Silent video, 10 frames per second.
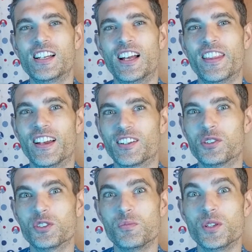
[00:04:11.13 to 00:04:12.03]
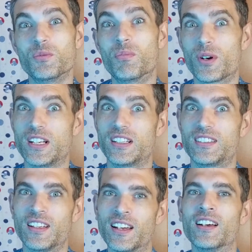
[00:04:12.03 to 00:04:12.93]
and that caused me to break
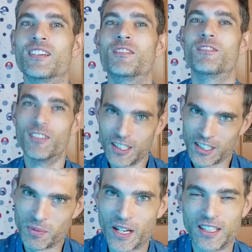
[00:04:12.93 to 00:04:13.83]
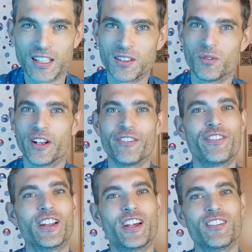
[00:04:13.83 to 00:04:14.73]
down really badly when I
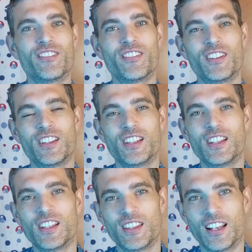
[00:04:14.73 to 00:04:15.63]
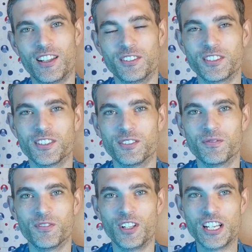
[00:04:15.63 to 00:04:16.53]
fell out of that
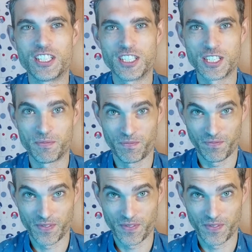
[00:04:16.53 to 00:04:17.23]
long-term relationship,